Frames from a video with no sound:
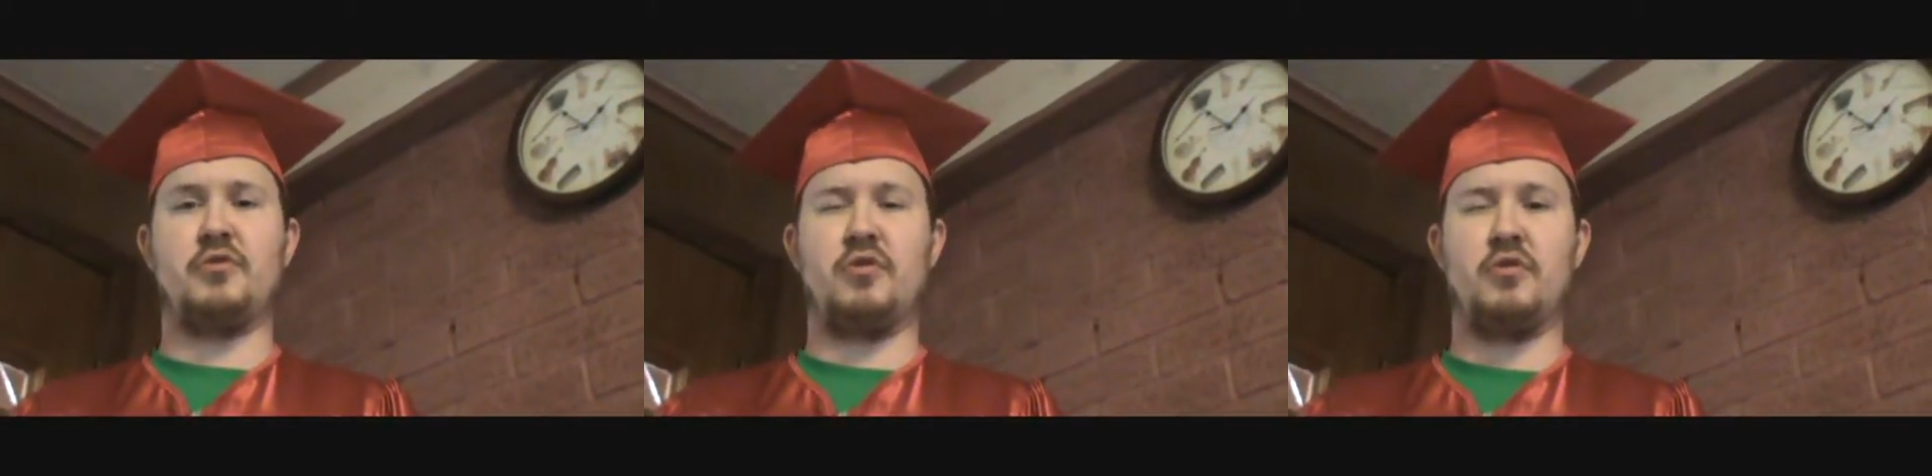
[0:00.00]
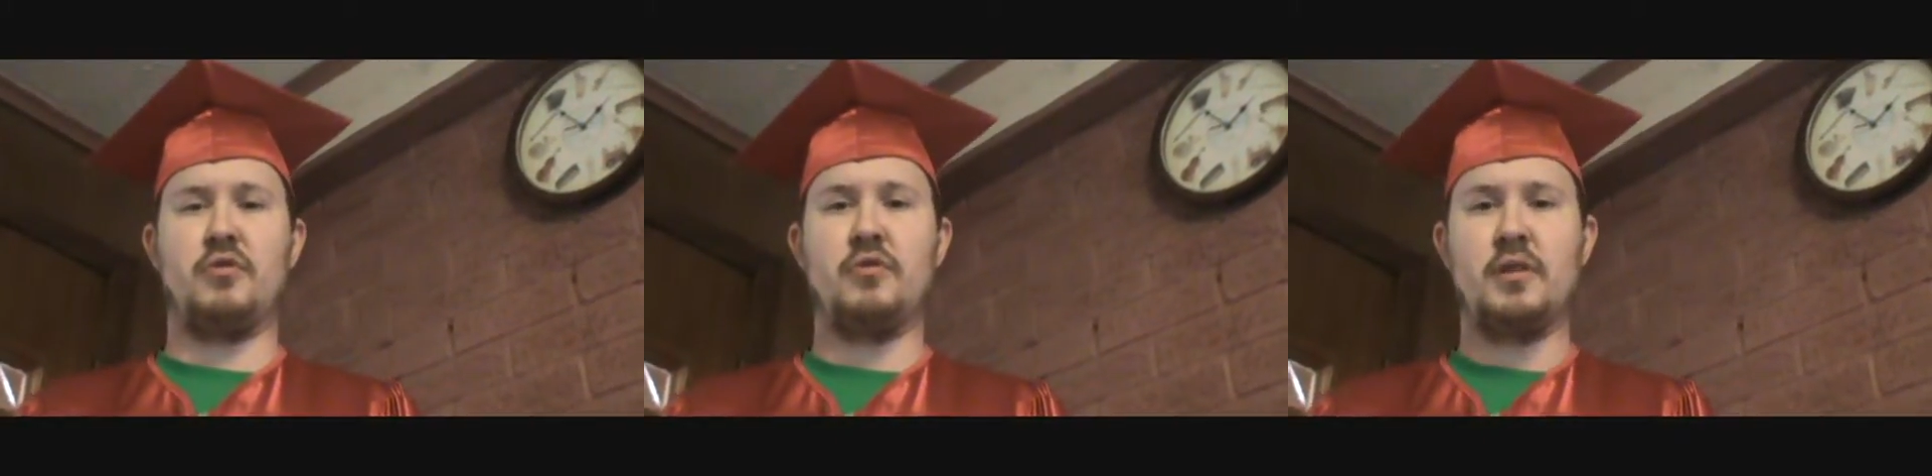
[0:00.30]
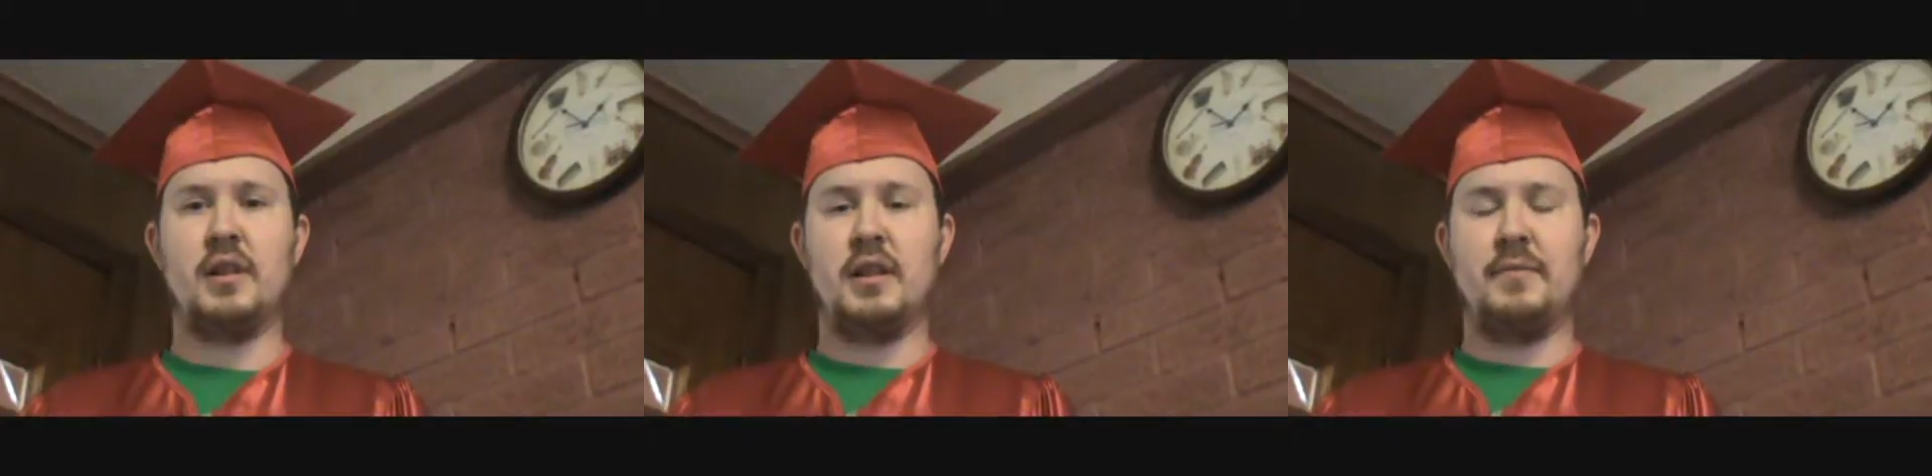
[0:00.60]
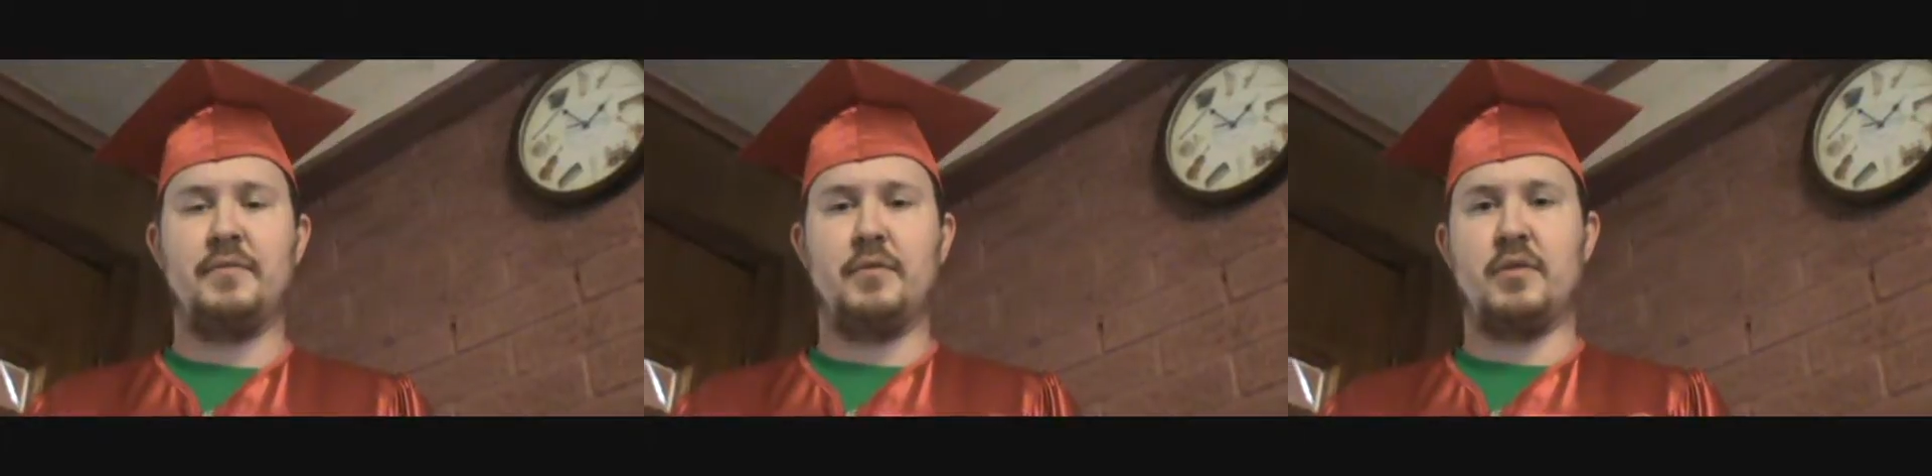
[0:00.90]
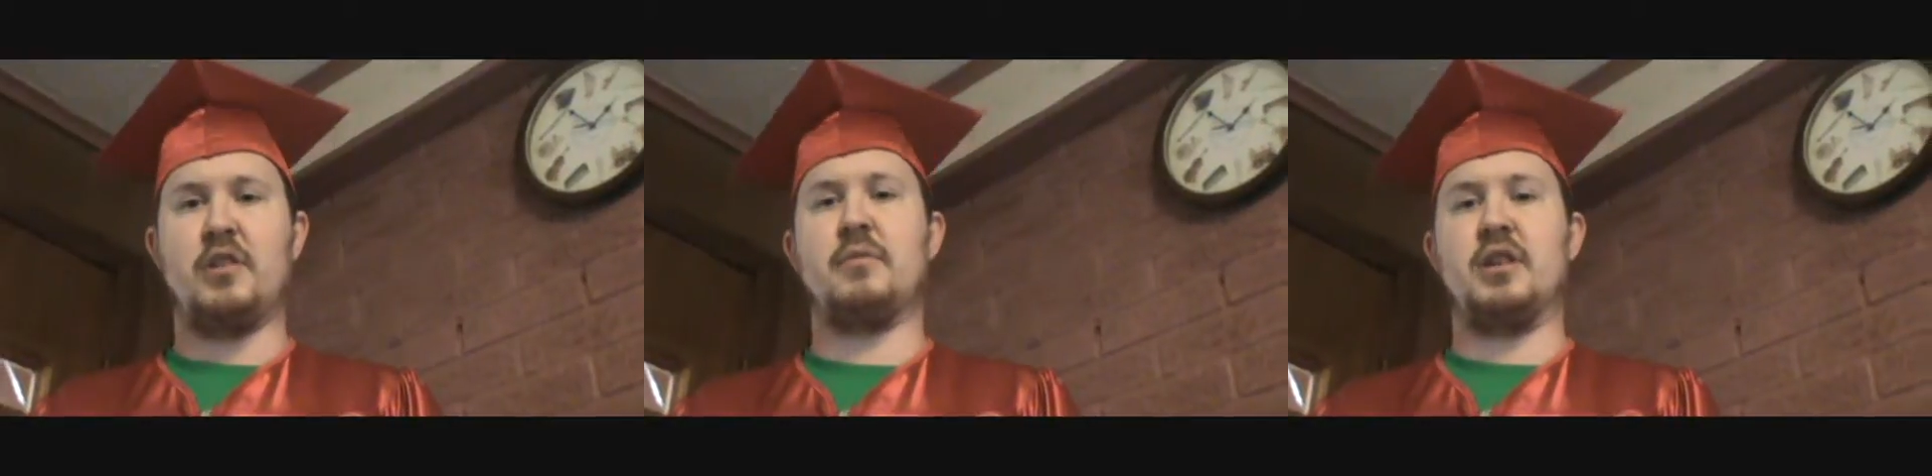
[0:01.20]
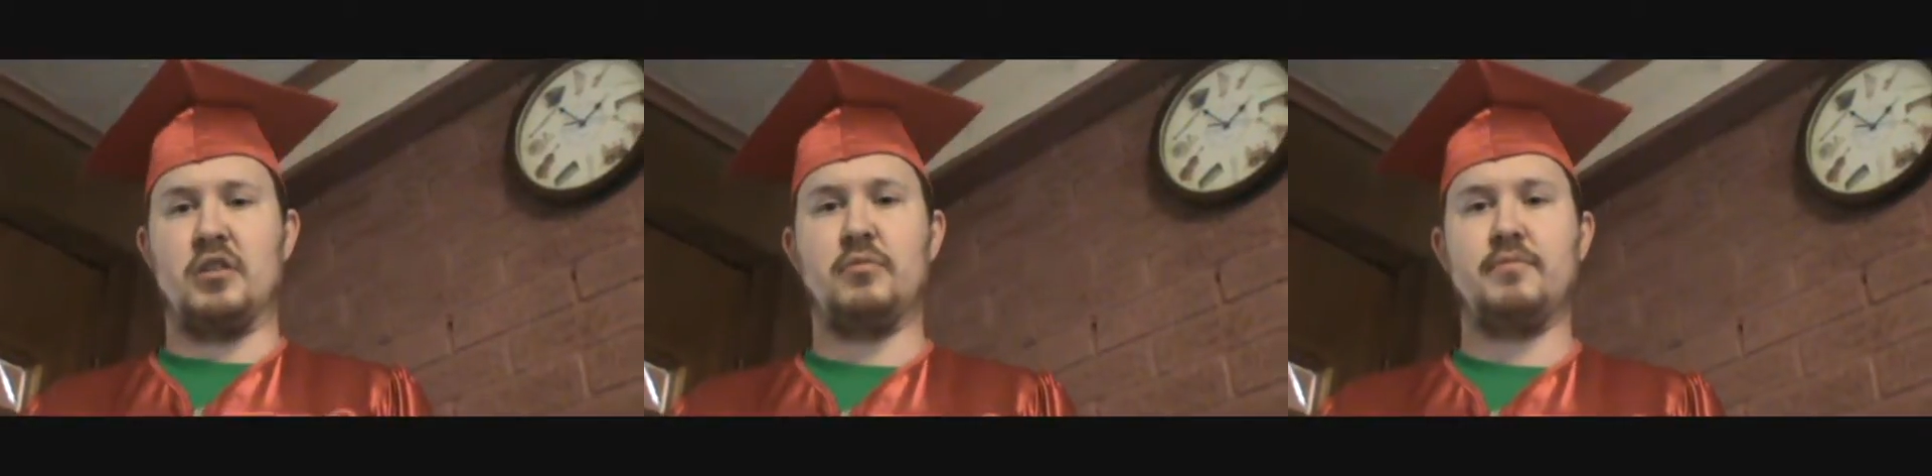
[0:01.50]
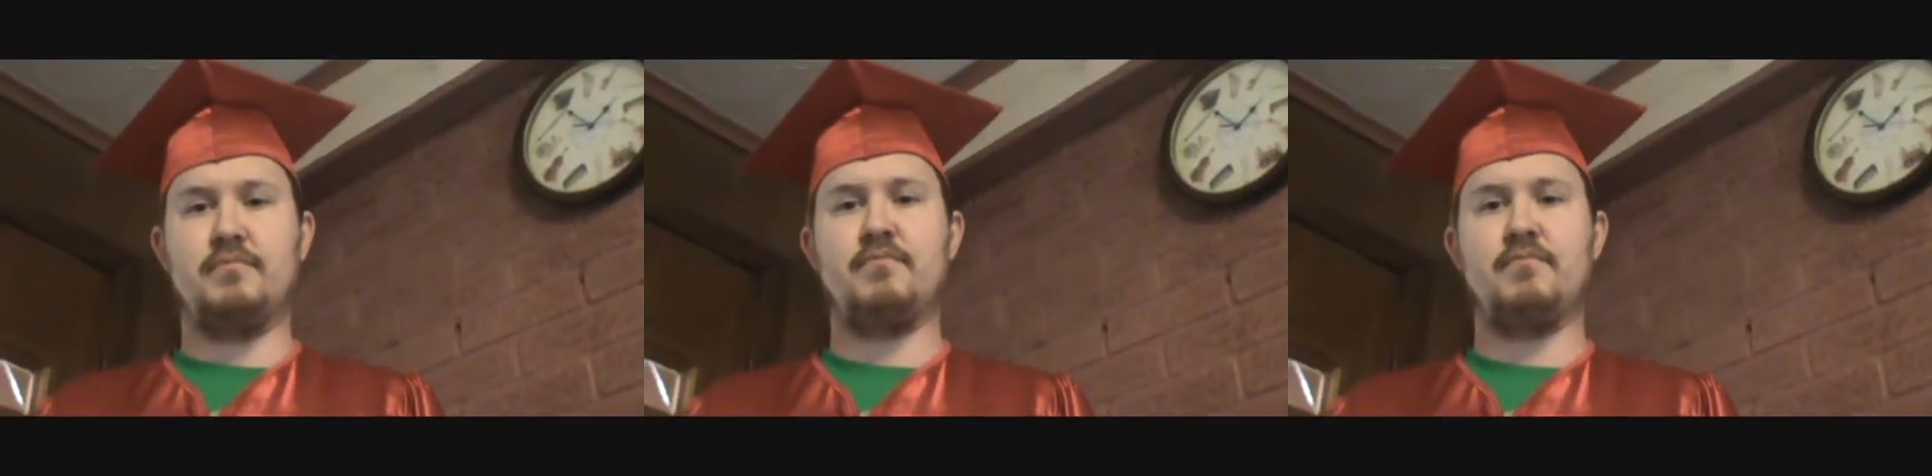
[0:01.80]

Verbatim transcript: your goal without my help.